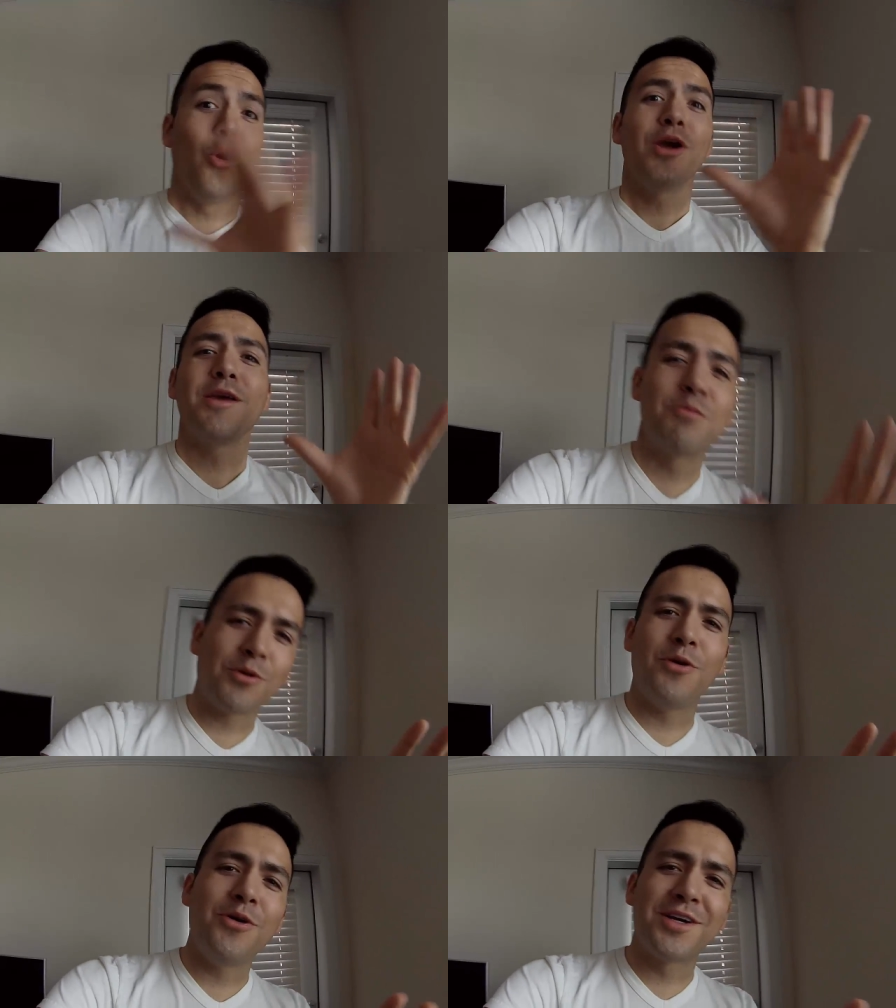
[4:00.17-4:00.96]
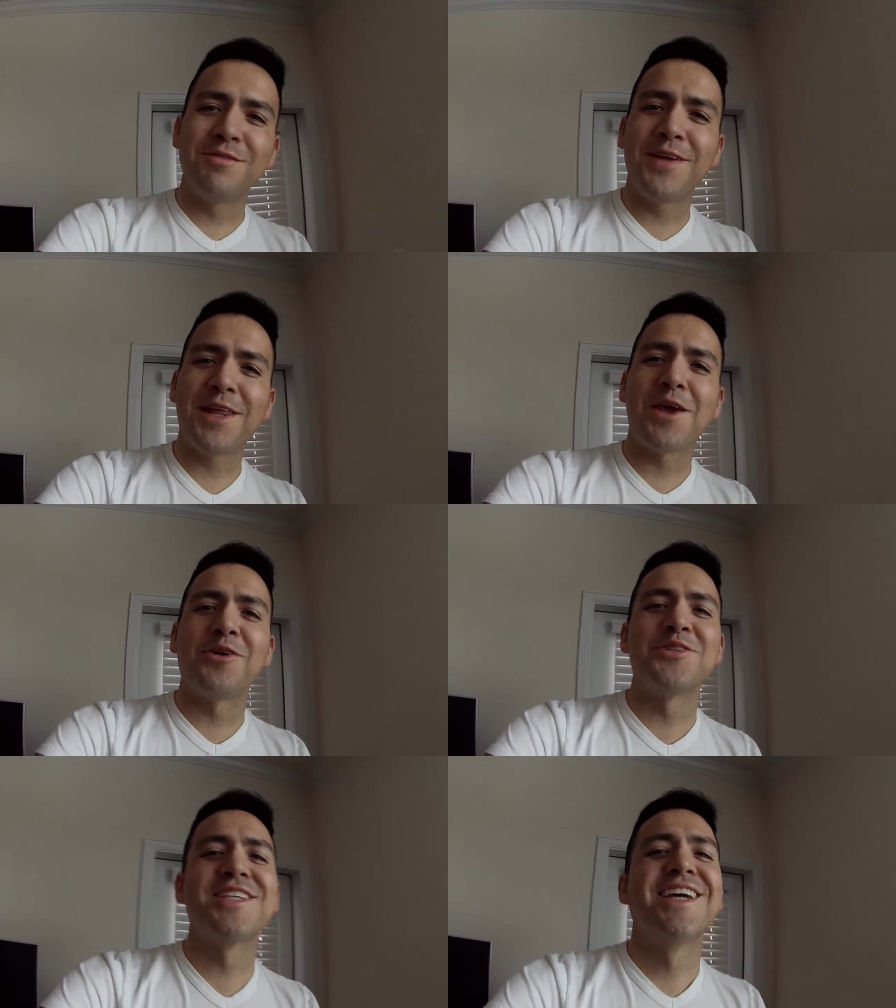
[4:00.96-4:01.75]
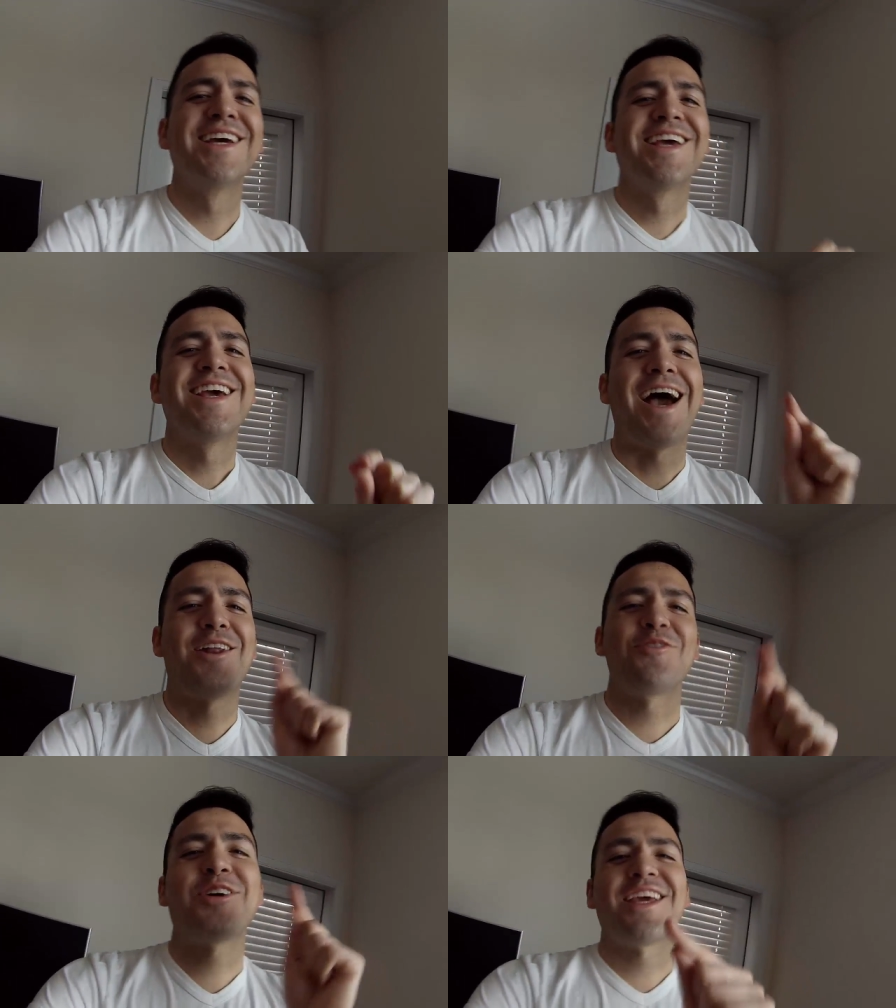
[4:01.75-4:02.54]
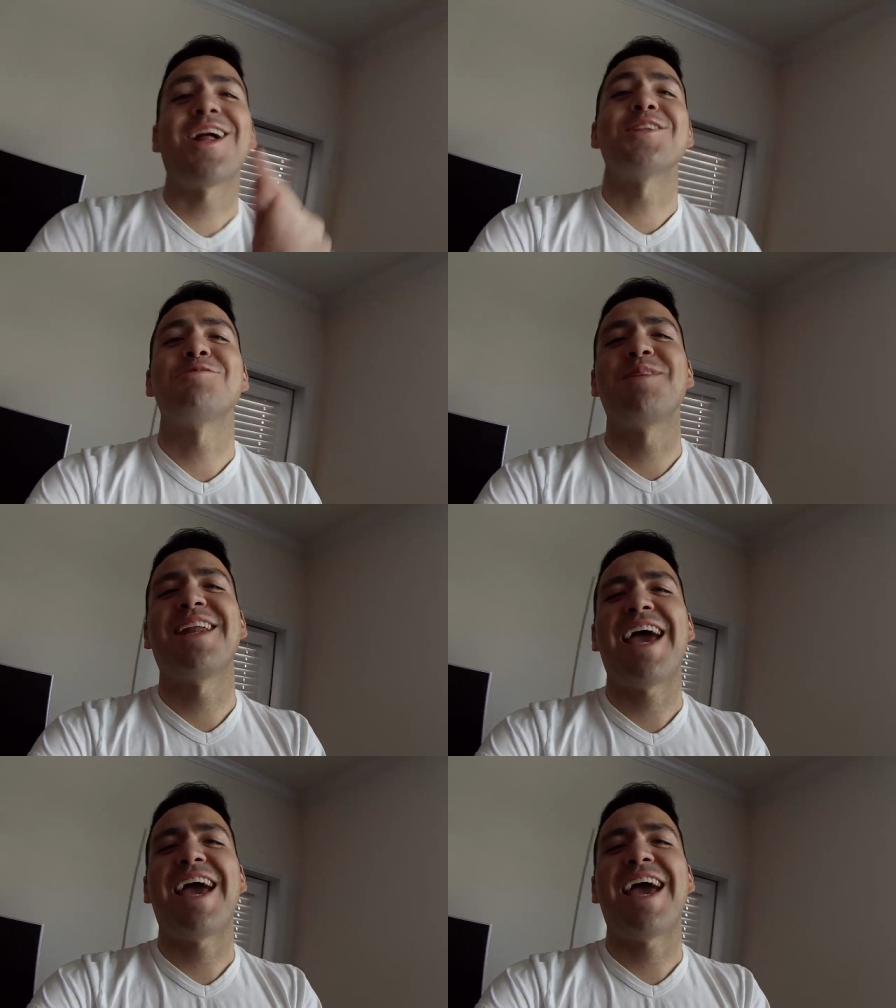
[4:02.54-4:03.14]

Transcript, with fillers: Oi bro, good videos. I know you're gonna get on to me that I